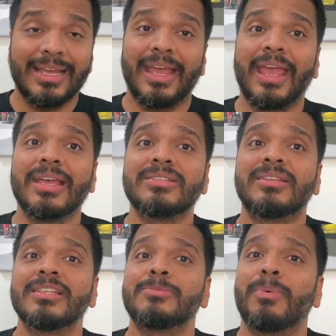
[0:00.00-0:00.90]
Is
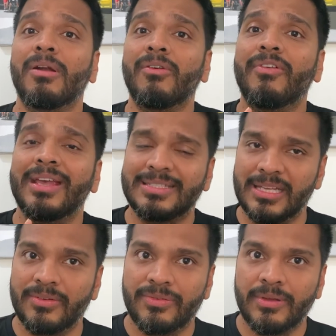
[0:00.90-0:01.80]
this
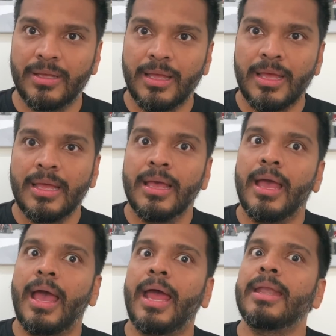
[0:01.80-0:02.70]
pervasive?
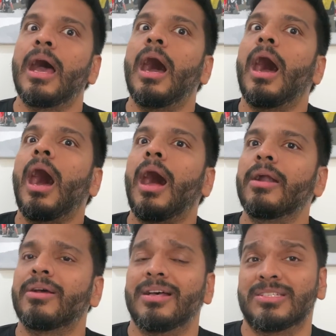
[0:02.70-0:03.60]
And
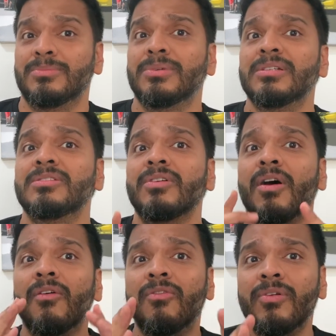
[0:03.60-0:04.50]
are customers
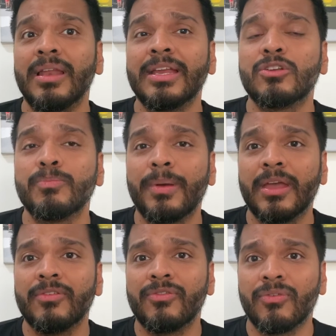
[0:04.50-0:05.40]
willing to
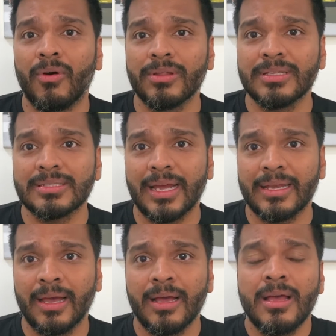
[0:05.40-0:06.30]
pay for this
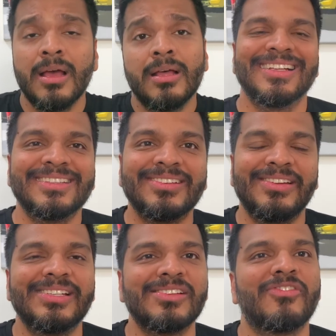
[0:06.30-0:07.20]
idea? The
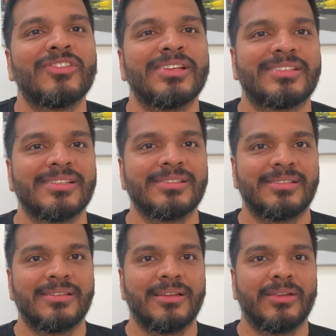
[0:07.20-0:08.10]
reason for this
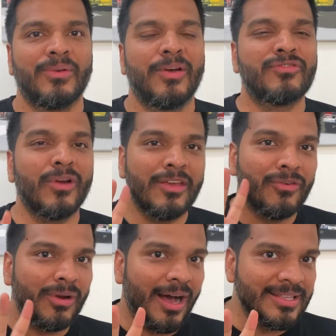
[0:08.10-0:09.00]
is you have
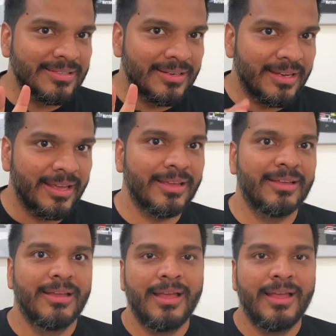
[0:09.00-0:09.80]
24 hours in a day